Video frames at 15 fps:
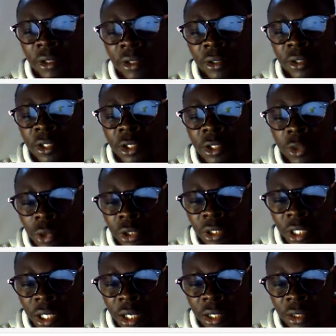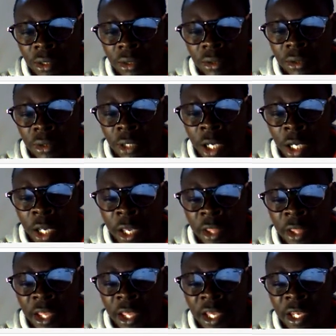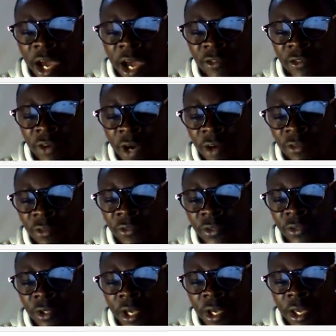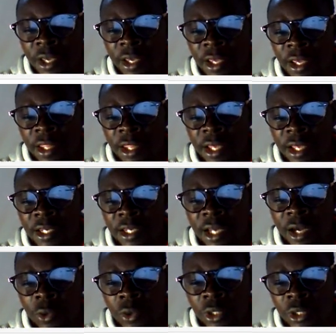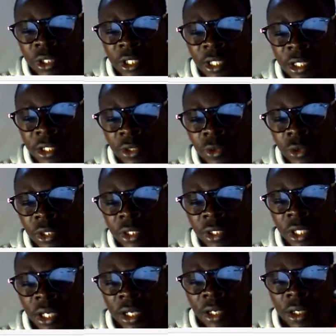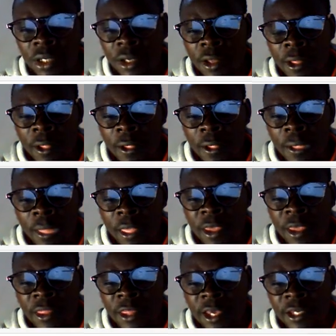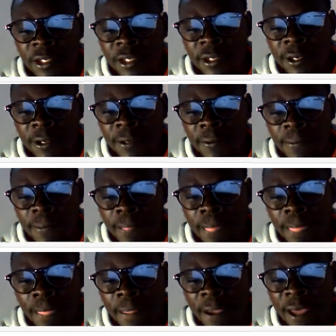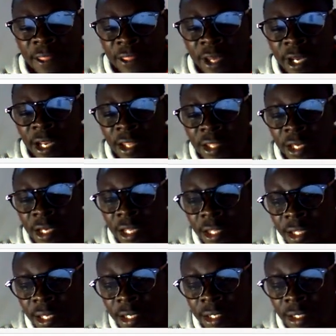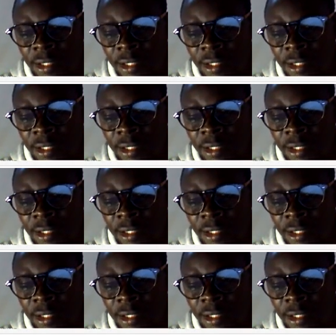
3/4, either in half, either in a quarter, 3/4, either in a third.